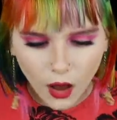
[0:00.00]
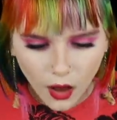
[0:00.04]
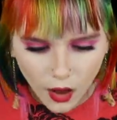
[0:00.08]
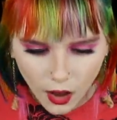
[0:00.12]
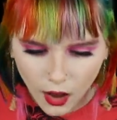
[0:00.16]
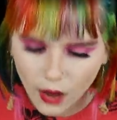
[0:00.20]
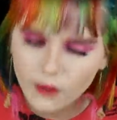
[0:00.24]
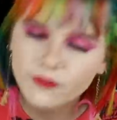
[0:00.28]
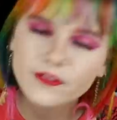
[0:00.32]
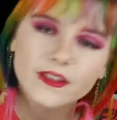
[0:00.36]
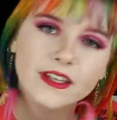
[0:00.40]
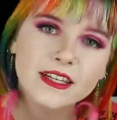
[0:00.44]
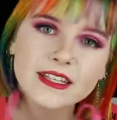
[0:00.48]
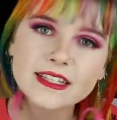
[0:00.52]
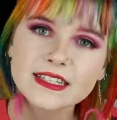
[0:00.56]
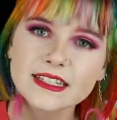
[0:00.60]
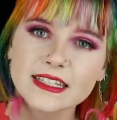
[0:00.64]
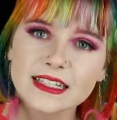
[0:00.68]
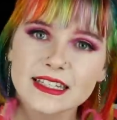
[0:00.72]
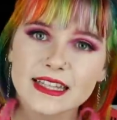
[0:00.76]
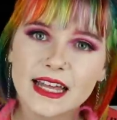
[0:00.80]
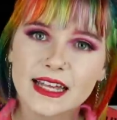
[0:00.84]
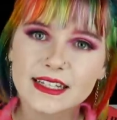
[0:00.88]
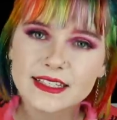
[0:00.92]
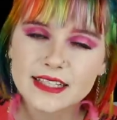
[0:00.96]
Obviously,
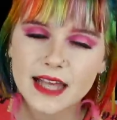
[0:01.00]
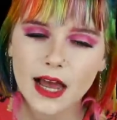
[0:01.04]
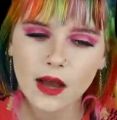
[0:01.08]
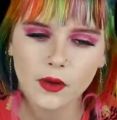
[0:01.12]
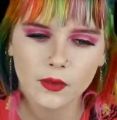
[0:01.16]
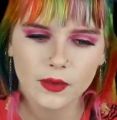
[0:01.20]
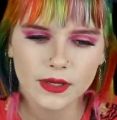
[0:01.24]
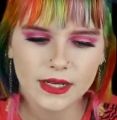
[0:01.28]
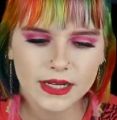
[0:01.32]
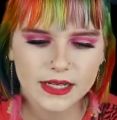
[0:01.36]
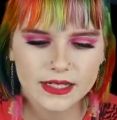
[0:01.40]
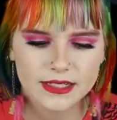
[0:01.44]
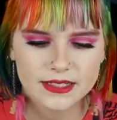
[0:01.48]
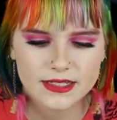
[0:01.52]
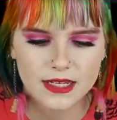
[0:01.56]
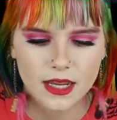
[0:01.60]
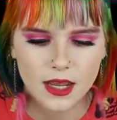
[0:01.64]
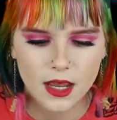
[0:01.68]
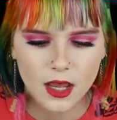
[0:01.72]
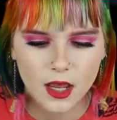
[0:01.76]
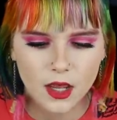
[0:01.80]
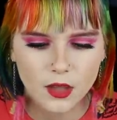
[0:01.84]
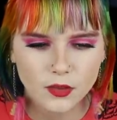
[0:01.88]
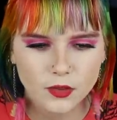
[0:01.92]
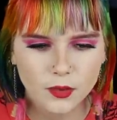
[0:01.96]
that's how it is.
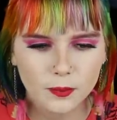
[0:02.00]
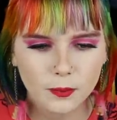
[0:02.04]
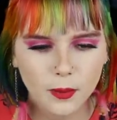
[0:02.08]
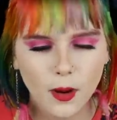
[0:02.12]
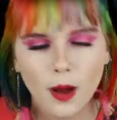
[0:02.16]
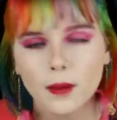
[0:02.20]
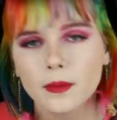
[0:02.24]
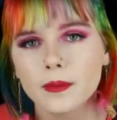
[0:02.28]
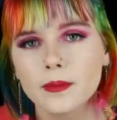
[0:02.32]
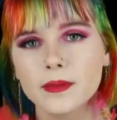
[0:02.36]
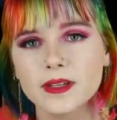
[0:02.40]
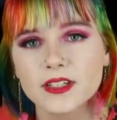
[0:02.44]
The problem